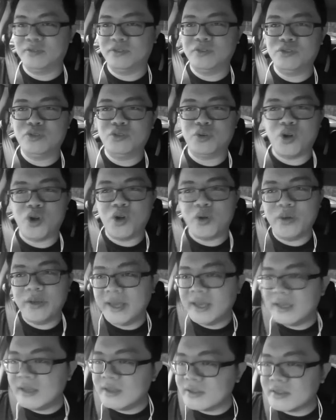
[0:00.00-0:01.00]

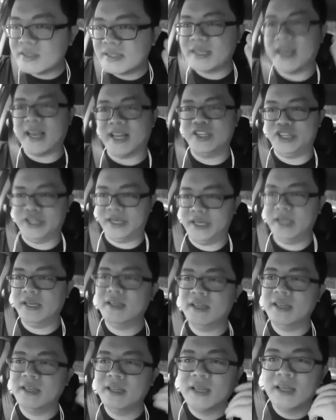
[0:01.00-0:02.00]
drawing, you're
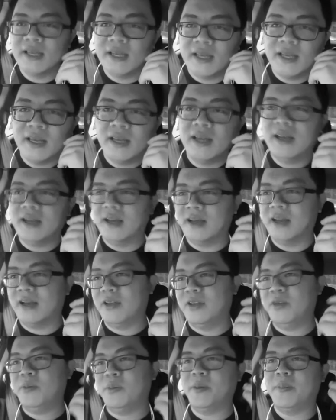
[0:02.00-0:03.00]
sketching.
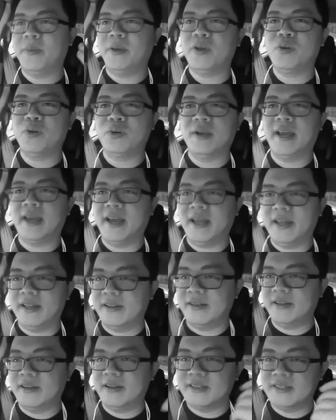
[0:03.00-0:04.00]
You might be good
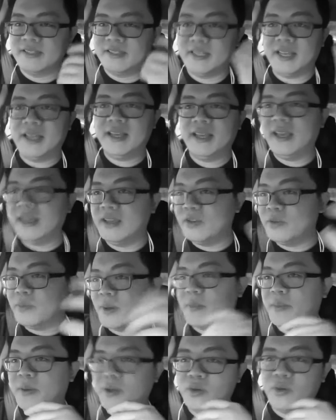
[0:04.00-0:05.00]
at singing. You
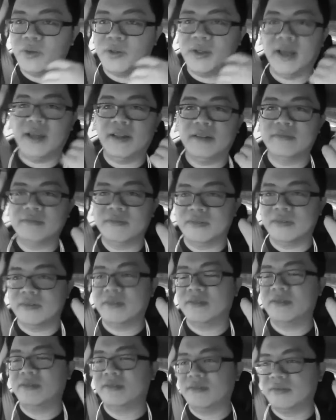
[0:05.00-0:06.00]
might be good at
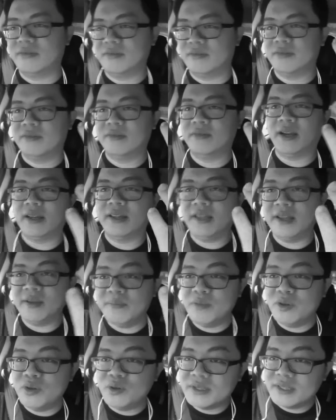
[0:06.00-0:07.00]

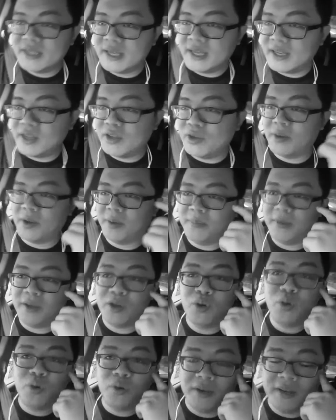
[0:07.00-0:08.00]
writing music. You might
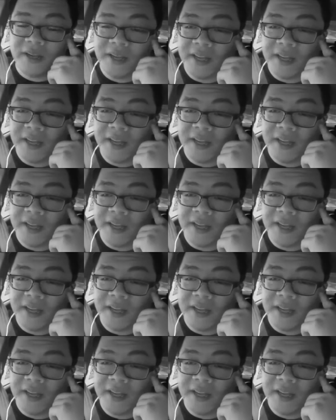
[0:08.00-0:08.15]
be good